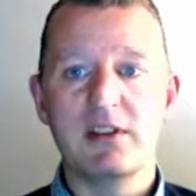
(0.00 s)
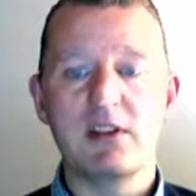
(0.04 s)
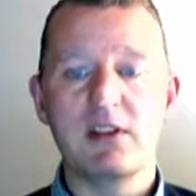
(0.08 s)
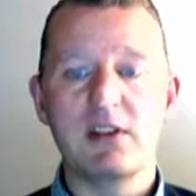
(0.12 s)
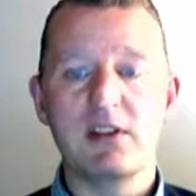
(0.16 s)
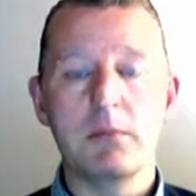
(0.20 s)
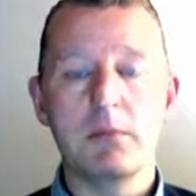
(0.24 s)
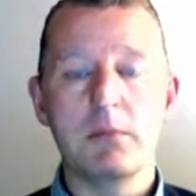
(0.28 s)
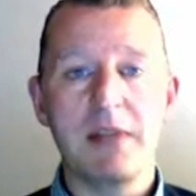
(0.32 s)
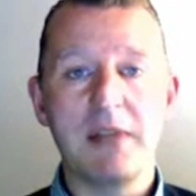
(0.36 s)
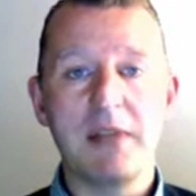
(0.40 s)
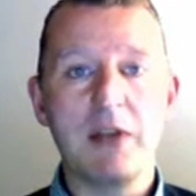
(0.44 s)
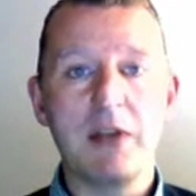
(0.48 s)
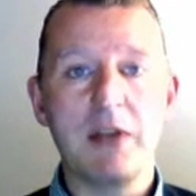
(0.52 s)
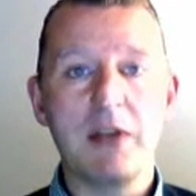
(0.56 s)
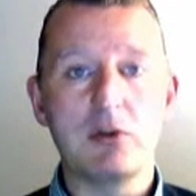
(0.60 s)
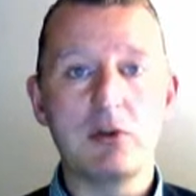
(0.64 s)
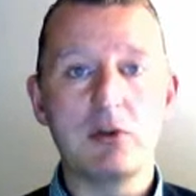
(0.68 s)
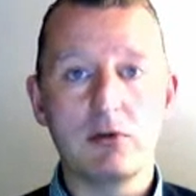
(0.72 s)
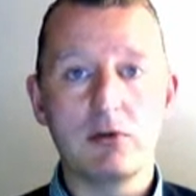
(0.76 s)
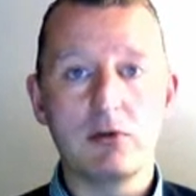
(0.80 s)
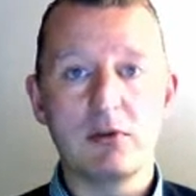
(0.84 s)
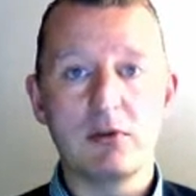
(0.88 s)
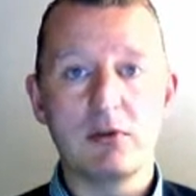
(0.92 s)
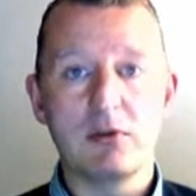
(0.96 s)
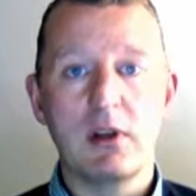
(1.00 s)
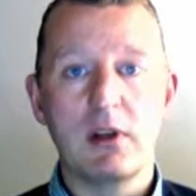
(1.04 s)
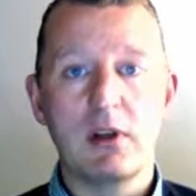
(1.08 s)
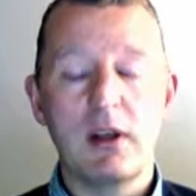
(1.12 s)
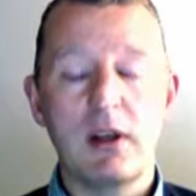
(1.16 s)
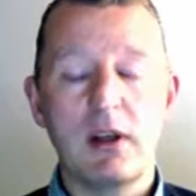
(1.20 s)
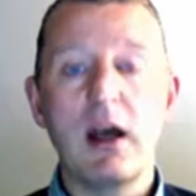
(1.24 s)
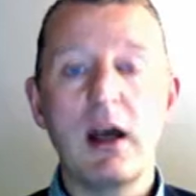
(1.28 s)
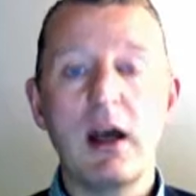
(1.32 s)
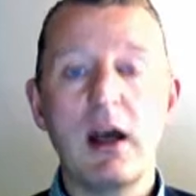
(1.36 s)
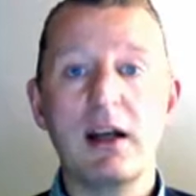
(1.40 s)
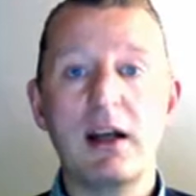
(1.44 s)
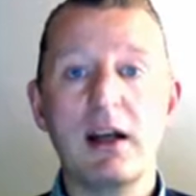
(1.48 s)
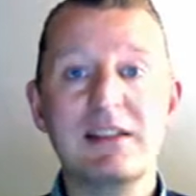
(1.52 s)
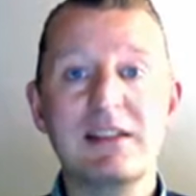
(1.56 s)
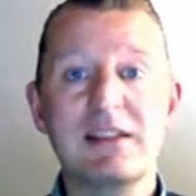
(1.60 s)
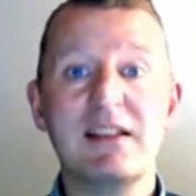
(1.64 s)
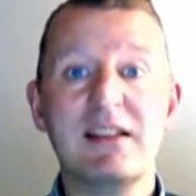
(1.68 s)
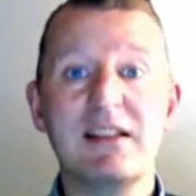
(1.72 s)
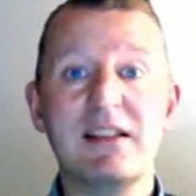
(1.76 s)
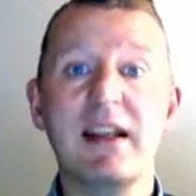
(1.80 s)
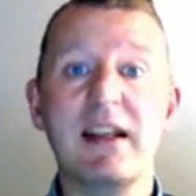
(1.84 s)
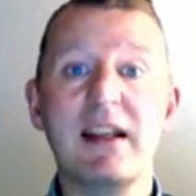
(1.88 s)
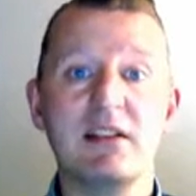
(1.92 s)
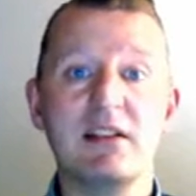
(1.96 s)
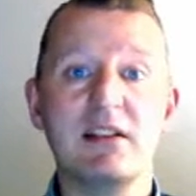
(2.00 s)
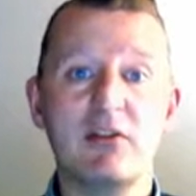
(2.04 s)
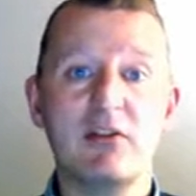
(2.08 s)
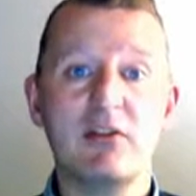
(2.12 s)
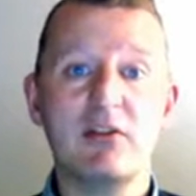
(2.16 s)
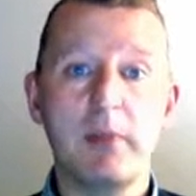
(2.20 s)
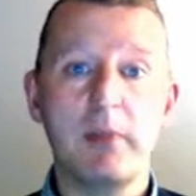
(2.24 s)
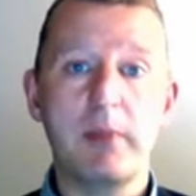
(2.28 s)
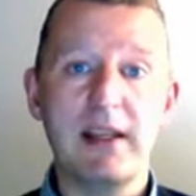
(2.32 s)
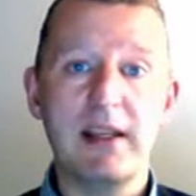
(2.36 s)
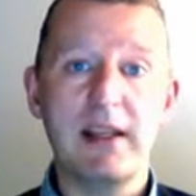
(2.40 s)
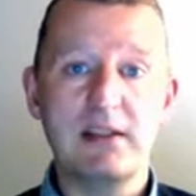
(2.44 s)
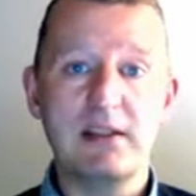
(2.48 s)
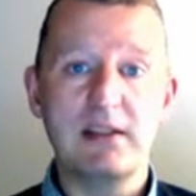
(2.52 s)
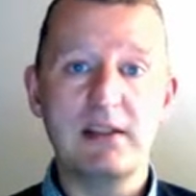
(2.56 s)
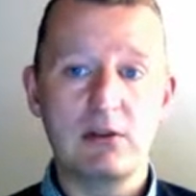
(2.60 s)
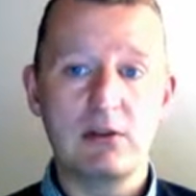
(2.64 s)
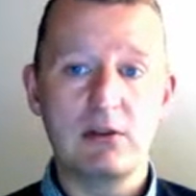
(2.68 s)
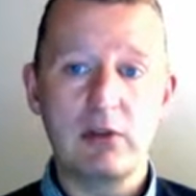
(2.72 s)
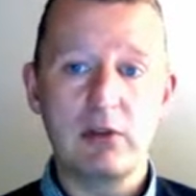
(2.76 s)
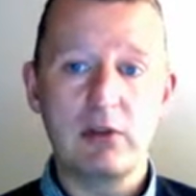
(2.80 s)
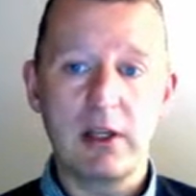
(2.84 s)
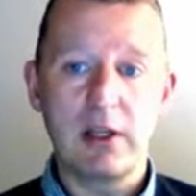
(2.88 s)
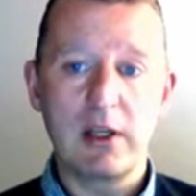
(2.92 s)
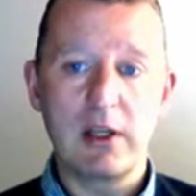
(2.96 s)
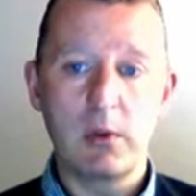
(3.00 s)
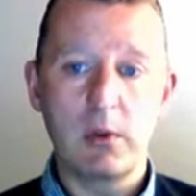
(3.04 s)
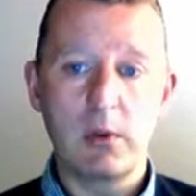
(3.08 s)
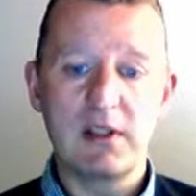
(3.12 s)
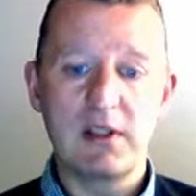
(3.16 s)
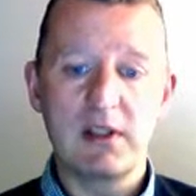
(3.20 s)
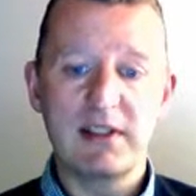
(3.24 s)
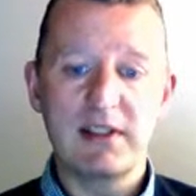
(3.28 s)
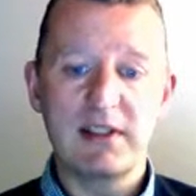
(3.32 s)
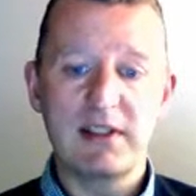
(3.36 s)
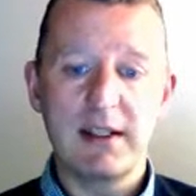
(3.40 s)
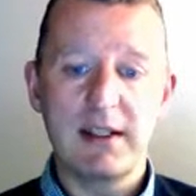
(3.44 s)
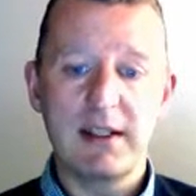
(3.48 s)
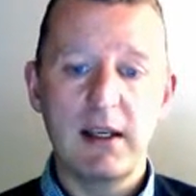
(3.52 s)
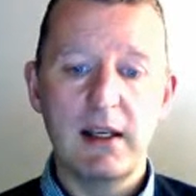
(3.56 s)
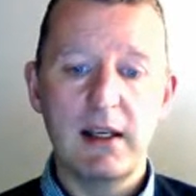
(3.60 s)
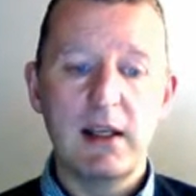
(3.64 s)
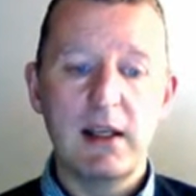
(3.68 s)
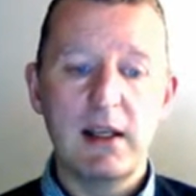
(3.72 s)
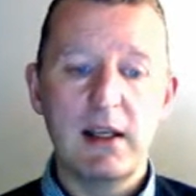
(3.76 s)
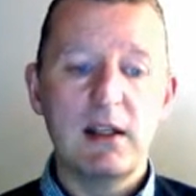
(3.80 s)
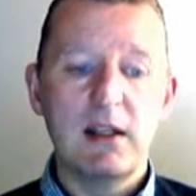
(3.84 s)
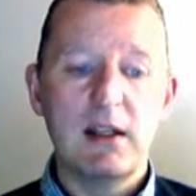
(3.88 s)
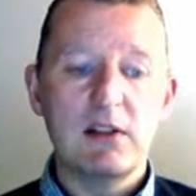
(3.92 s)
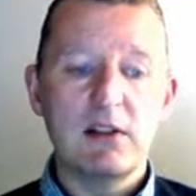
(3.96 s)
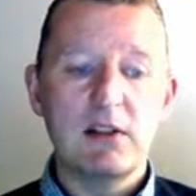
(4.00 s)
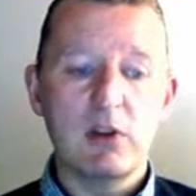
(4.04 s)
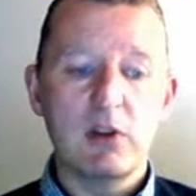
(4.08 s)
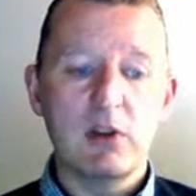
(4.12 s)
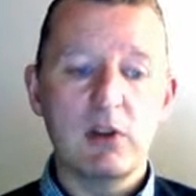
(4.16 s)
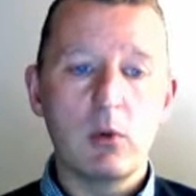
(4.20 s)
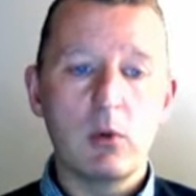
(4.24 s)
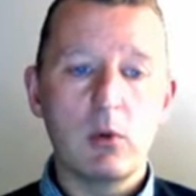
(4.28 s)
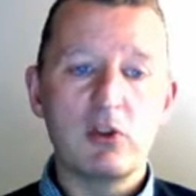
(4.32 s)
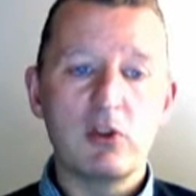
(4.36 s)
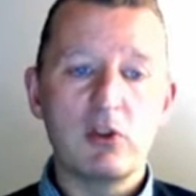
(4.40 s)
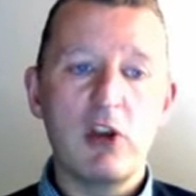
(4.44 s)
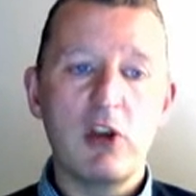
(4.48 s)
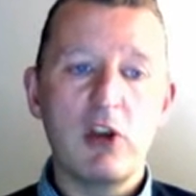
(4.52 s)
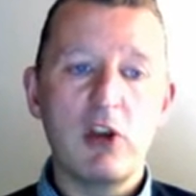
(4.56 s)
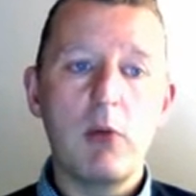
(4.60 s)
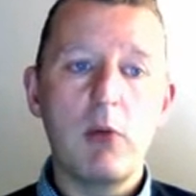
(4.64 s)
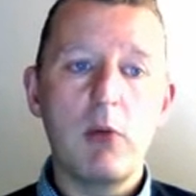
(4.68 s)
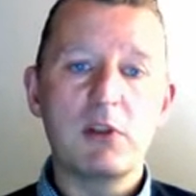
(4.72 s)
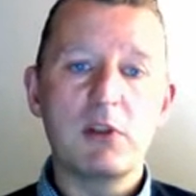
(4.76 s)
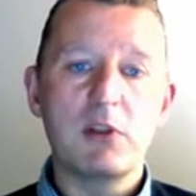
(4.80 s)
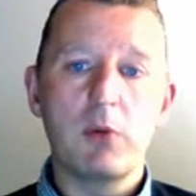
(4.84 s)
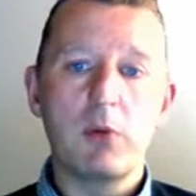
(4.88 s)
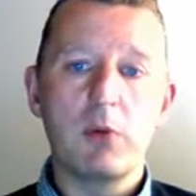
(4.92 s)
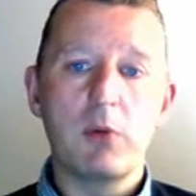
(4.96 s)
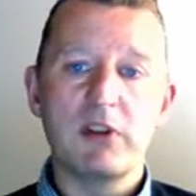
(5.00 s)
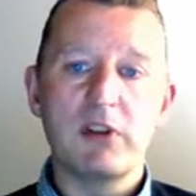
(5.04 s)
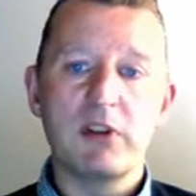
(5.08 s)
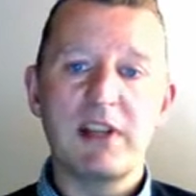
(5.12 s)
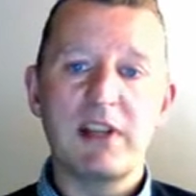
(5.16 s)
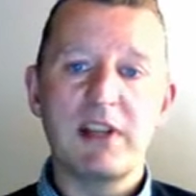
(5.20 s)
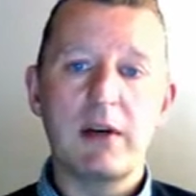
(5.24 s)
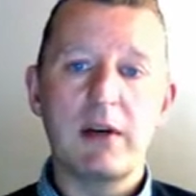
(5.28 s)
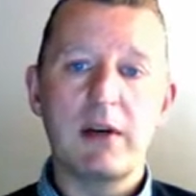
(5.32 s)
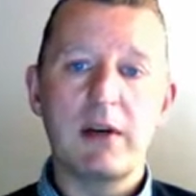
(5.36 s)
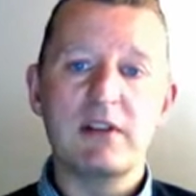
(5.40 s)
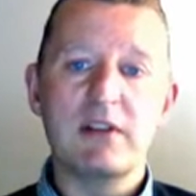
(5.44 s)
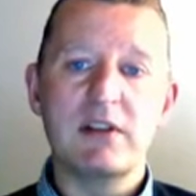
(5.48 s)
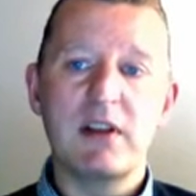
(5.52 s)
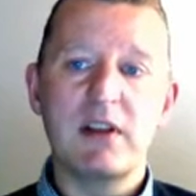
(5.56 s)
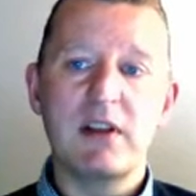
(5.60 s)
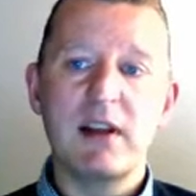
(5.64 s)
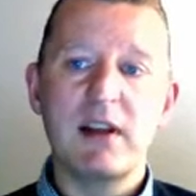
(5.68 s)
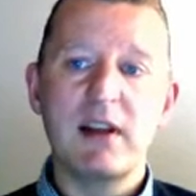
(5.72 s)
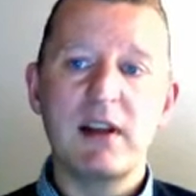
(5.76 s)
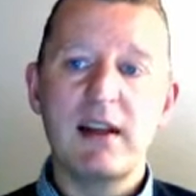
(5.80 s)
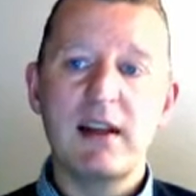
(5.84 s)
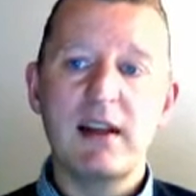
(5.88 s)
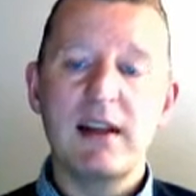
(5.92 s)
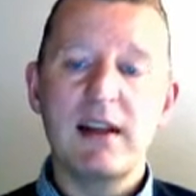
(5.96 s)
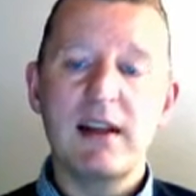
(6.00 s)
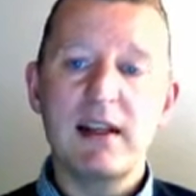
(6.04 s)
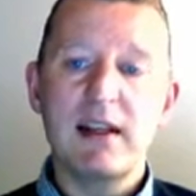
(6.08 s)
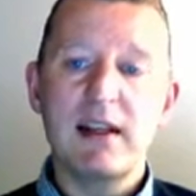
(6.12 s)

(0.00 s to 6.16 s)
which is some natural state of peace and tranquility. So what Sharma is pointing out